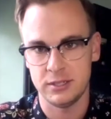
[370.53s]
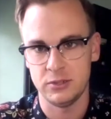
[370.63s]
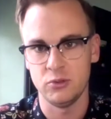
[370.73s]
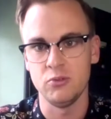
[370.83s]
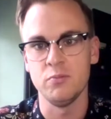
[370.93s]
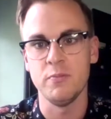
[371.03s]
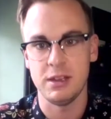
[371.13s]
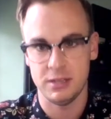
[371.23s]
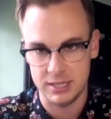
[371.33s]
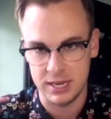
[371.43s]
to
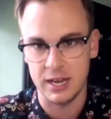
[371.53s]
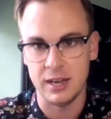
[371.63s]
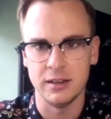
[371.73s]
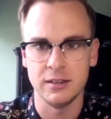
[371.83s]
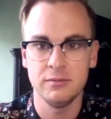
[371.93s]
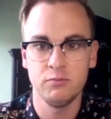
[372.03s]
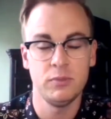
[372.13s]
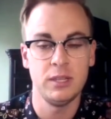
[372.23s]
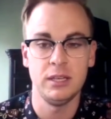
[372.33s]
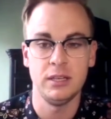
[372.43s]
maintain
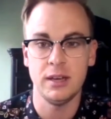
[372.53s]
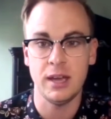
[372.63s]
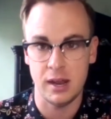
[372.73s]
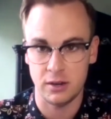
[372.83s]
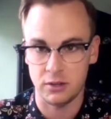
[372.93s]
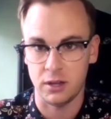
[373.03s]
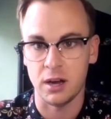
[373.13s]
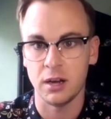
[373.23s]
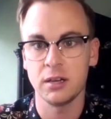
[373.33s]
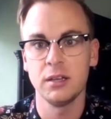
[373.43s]
the 8
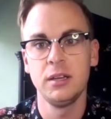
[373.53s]
o'clock